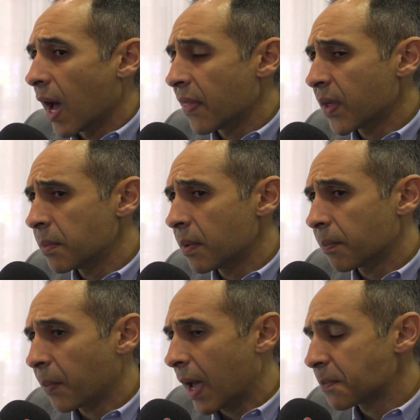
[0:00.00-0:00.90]
And then
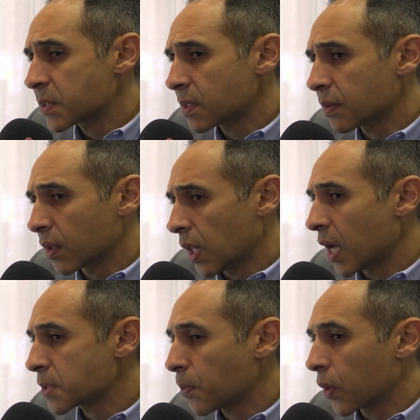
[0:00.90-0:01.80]
perhaps the
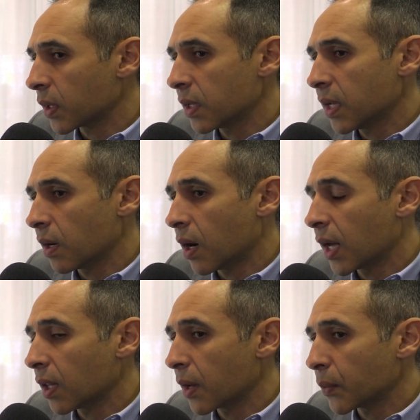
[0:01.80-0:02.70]
last point here to
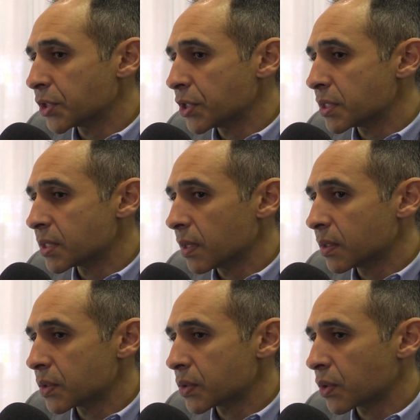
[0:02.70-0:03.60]
highlight, which is
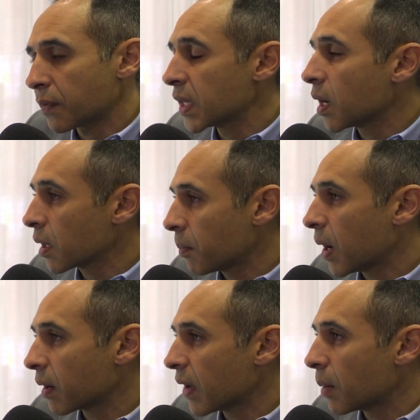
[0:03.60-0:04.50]
sort of a younger
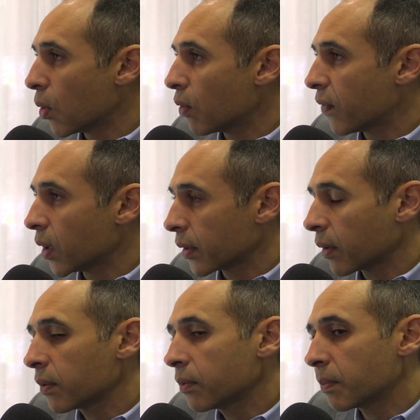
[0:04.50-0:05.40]
part of our
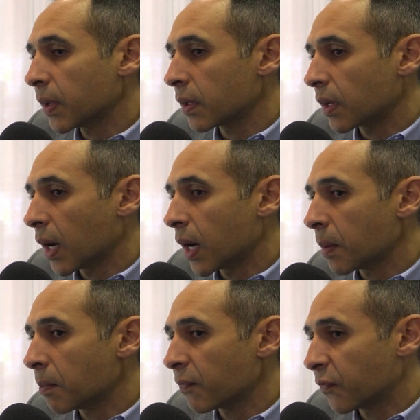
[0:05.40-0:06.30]
portfolio, but
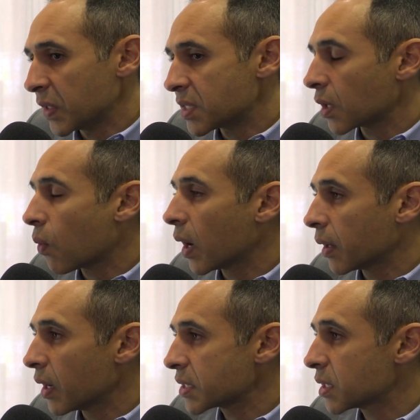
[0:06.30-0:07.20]
fits in quite
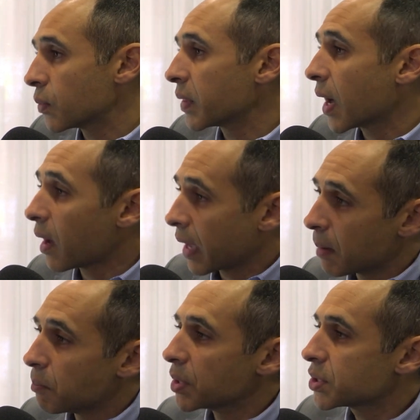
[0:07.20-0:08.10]
nicely with our
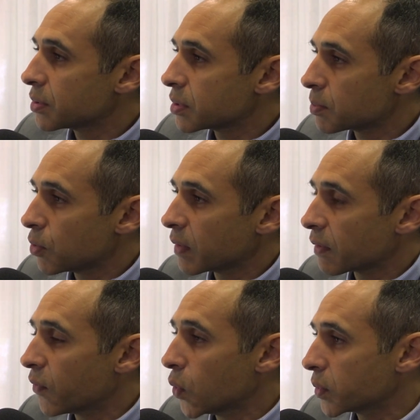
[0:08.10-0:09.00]
ambitions
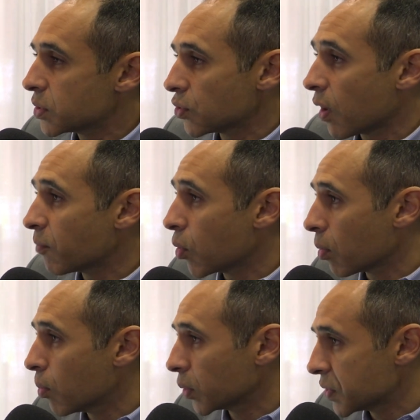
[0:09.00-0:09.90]
moving forward to drive more
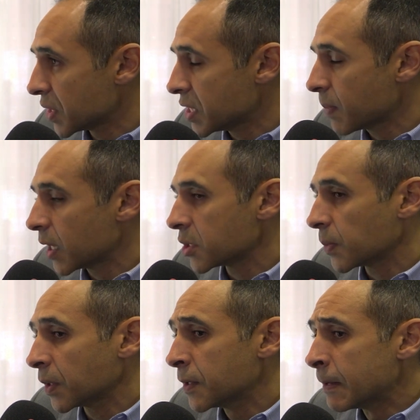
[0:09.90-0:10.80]
and more deep
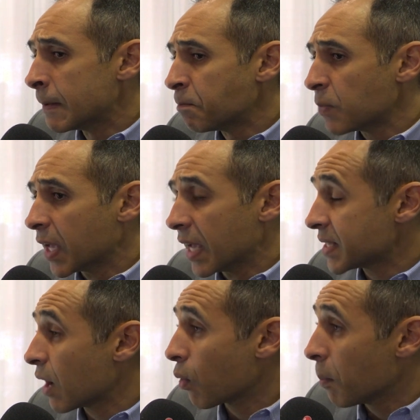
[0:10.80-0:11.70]
anything,
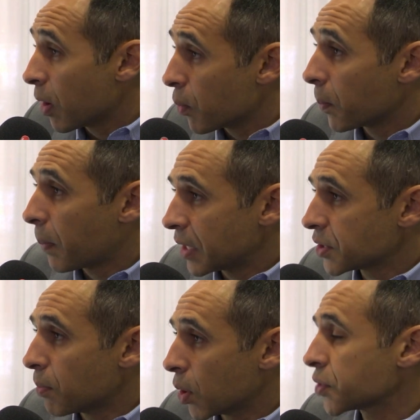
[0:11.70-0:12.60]
is our remote
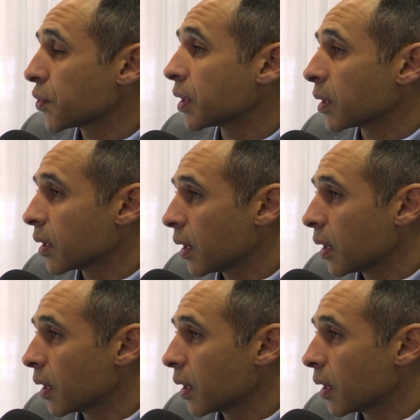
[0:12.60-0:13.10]
patient monitoring